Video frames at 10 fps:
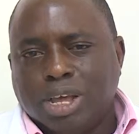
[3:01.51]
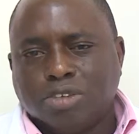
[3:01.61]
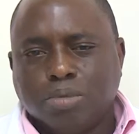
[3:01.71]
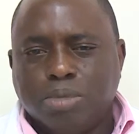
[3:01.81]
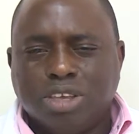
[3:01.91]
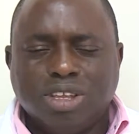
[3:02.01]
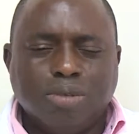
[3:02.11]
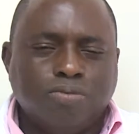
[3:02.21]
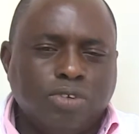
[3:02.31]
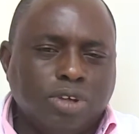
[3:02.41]
kind of makes
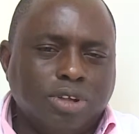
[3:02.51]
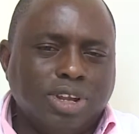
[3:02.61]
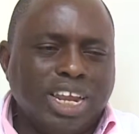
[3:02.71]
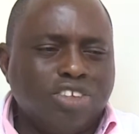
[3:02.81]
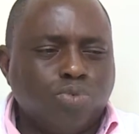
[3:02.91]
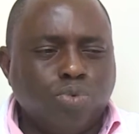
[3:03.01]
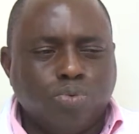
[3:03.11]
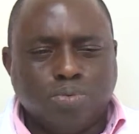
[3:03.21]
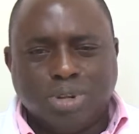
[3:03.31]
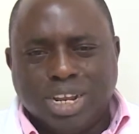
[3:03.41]
them feel less
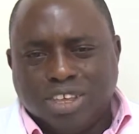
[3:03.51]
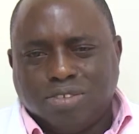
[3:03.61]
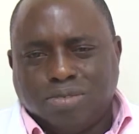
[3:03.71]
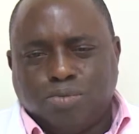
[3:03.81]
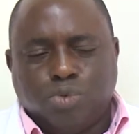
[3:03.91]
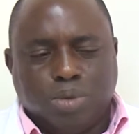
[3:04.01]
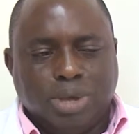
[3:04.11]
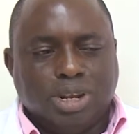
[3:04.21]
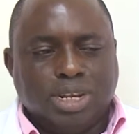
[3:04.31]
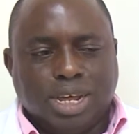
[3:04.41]

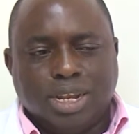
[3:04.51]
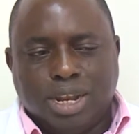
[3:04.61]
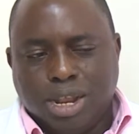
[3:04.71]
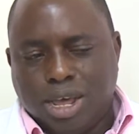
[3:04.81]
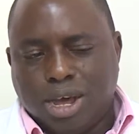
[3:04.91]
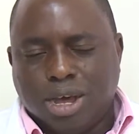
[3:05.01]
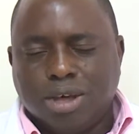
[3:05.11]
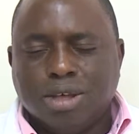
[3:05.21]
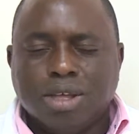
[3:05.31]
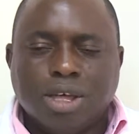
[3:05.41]
women than they are.